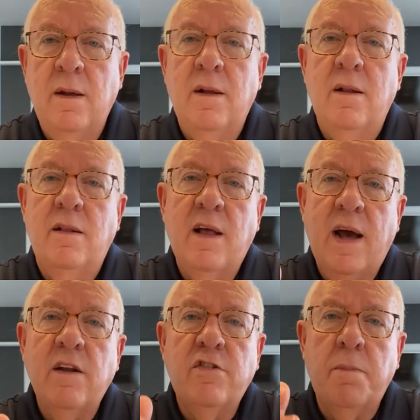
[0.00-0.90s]

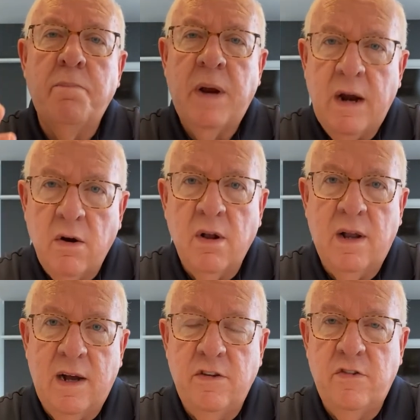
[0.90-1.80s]
That is a
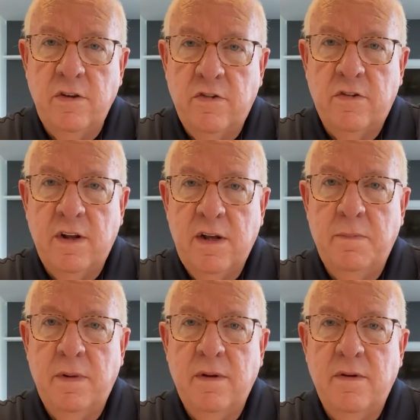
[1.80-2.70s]
paralyzing
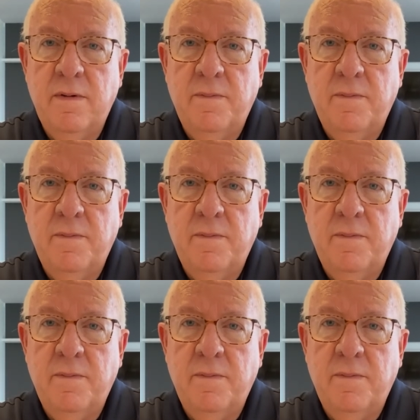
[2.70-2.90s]
statement.